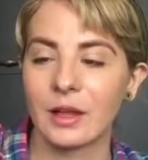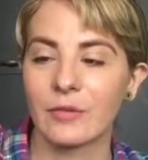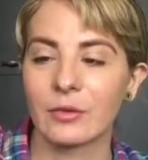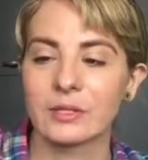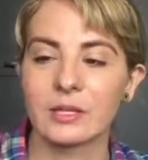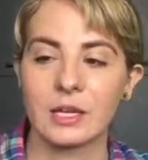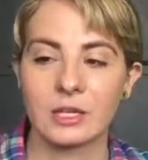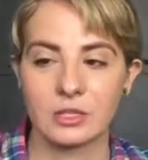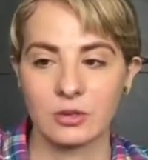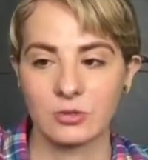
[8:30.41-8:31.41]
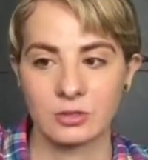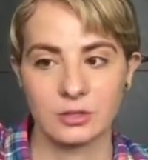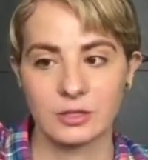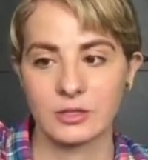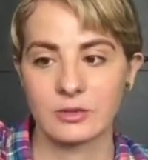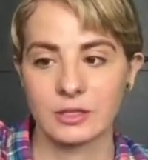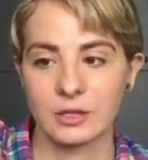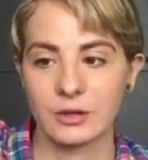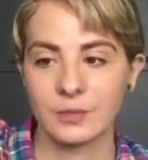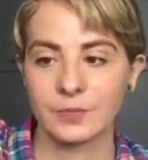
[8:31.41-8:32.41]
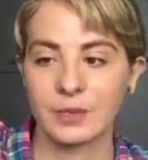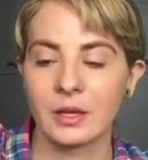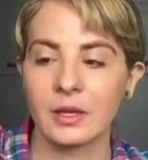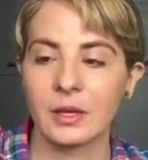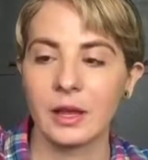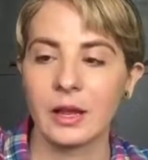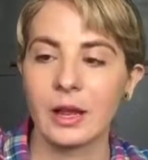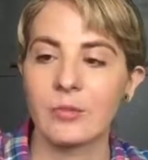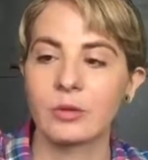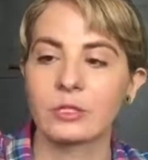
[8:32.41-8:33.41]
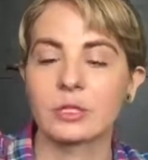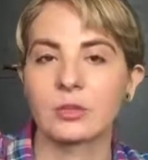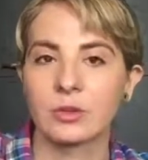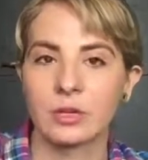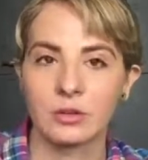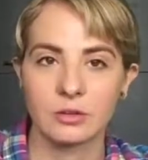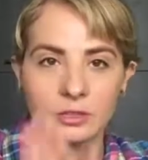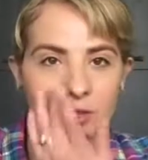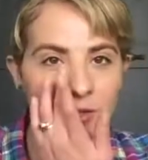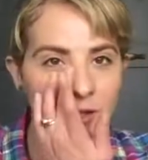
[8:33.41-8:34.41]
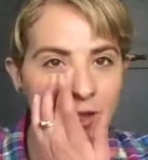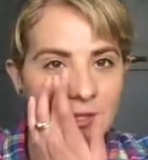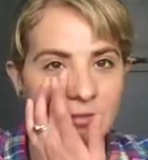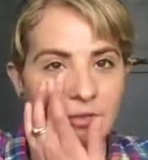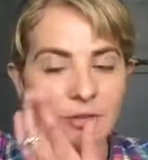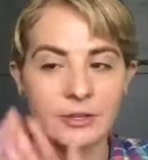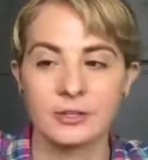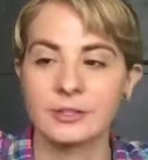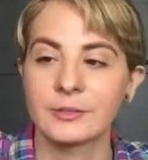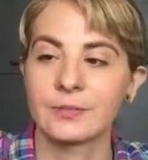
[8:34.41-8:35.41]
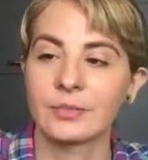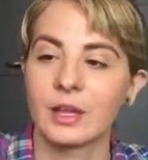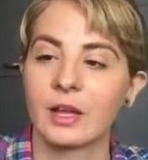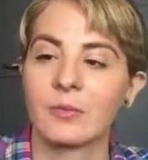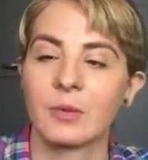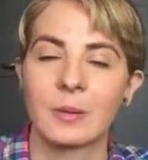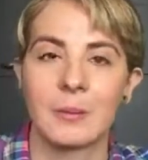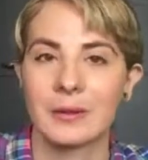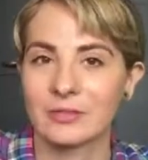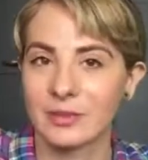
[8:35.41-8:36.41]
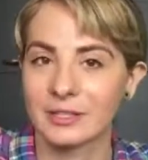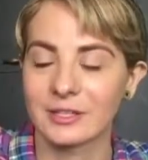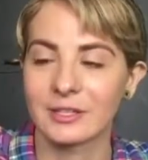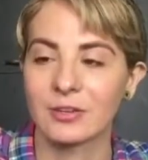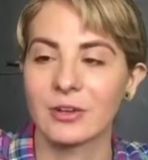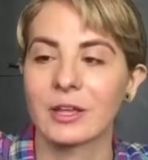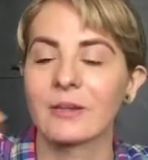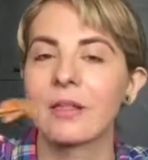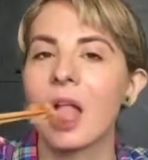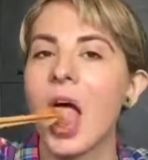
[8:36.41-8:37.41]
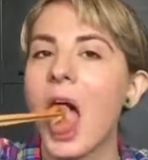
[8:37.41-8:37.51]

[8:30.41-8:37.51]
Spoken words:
I've always liked Asian culture since I was little. And I got more into Korean culture in the last few years. One of my best friends is Korean.